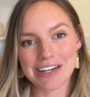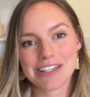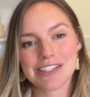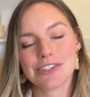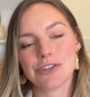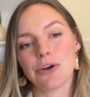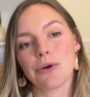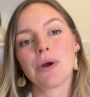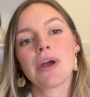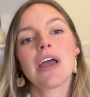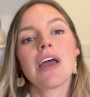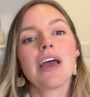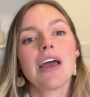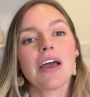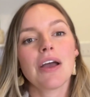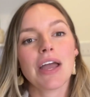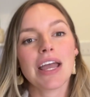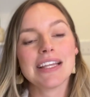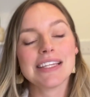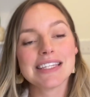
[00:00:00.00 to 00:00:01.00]
So
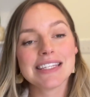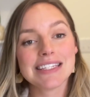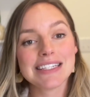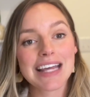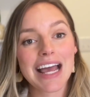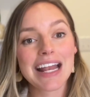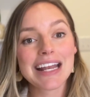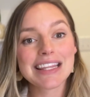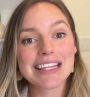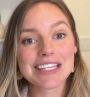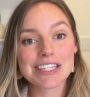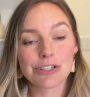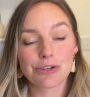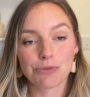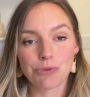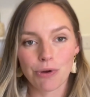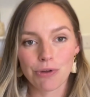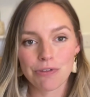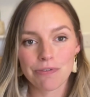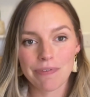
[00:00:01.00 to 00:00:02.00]
instead, this
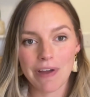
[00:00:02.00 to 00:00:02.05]
growth